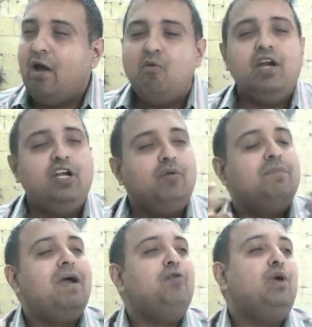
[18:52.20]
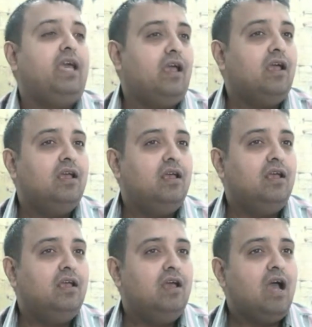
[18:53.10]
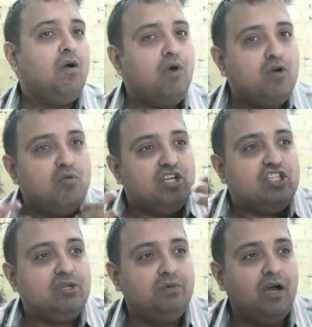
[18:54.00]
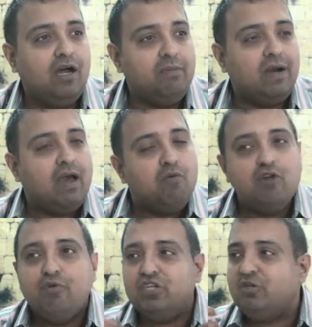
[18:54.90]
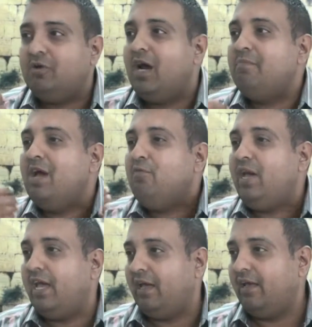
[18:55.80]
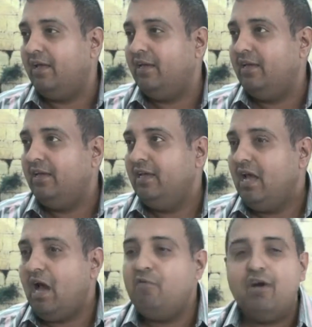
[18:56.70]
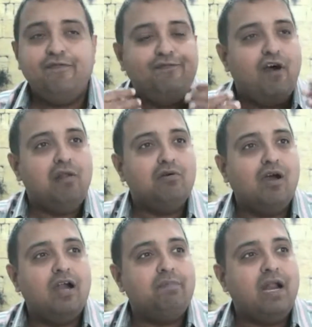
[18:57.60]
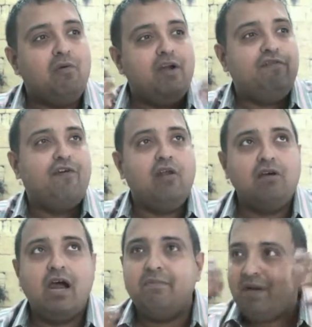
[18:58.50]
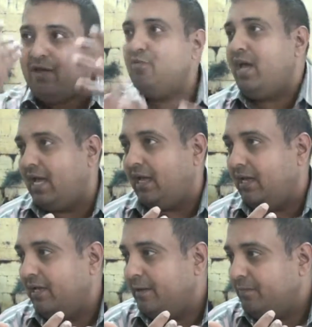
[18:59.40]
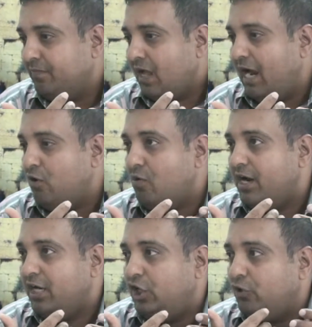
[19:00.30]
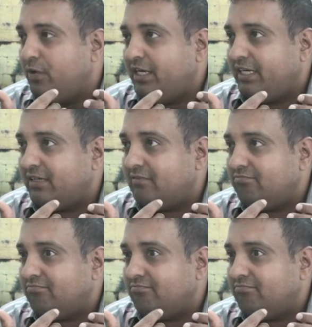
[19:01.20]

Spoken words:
to do it my way. I want to worship God, but I want to worship God my way. I want to follow God, but I want to follow God my way. I don't want to do it